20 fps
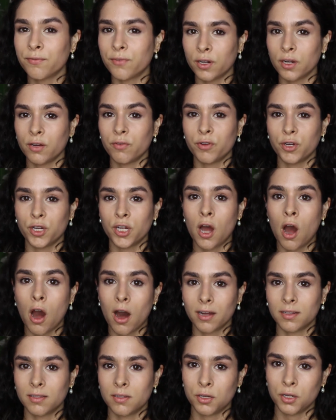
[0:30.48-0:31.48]
very, very
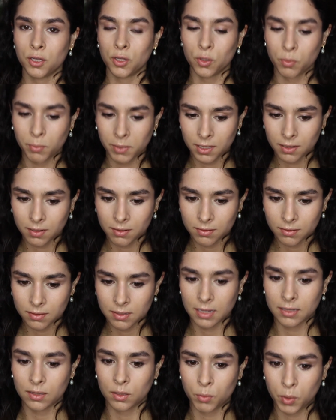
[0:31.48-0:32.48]
hot and humid
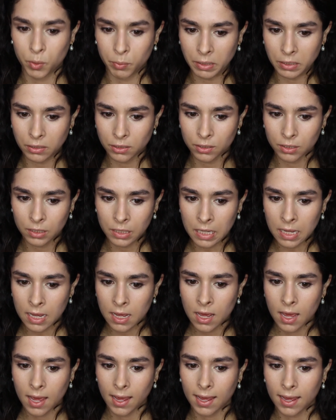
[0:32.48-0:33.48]
at the moment,
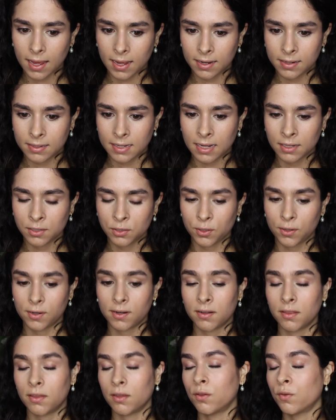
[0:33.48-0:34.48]
and I
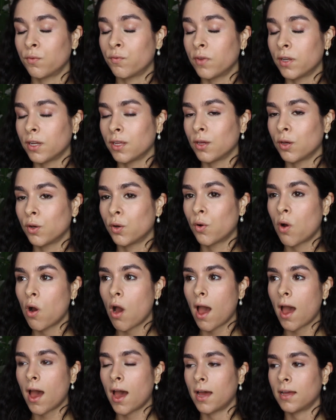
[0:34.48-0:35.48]
started this video
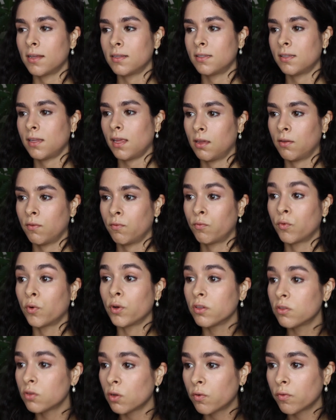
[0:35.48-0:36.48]
as a
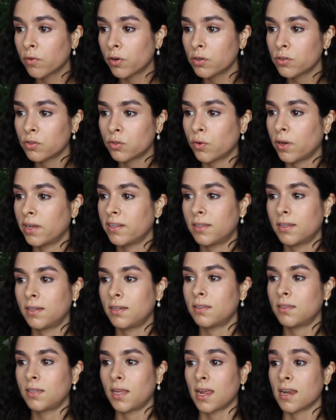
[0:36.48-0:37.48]
voiceover, so I
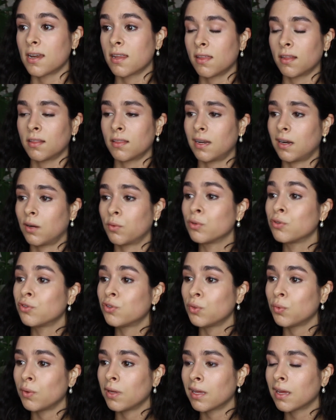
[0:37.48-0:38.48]
didn't say anything that I was
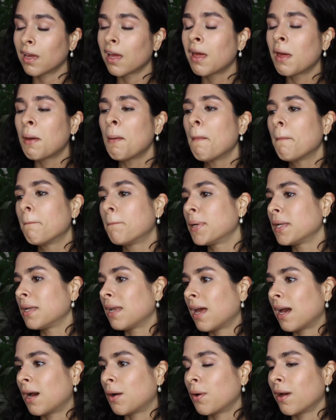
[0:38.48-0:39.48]
doing, but
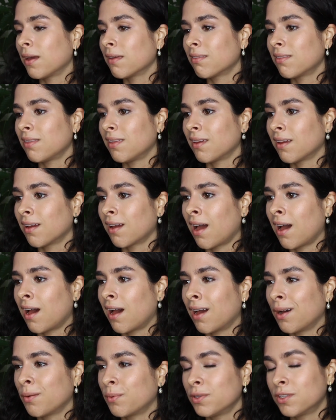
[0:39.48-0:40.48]
now I think
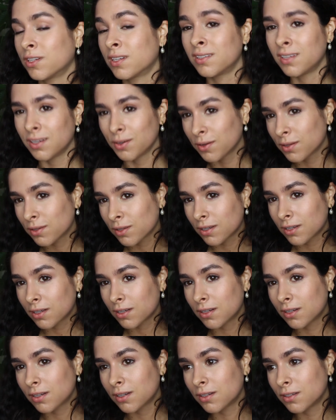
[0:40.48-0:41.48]
I want to continue as
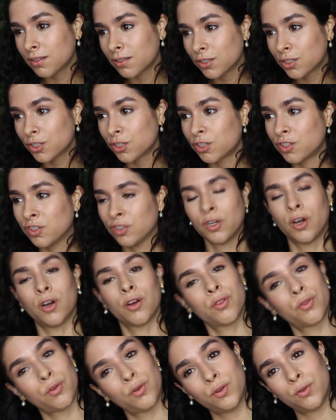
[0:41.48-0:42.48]
a just
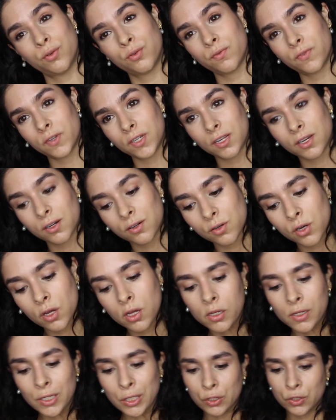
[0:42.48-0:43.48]
talk through video.
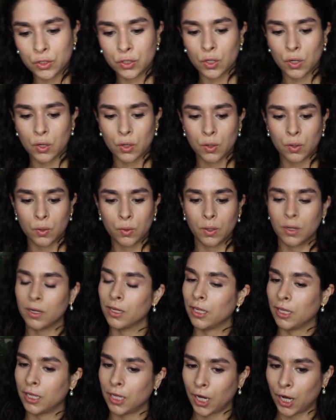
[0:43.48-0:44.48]
So
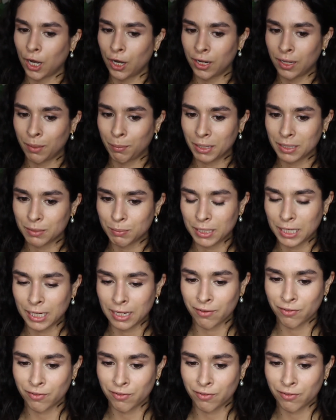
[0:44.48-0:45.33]
here I am explaining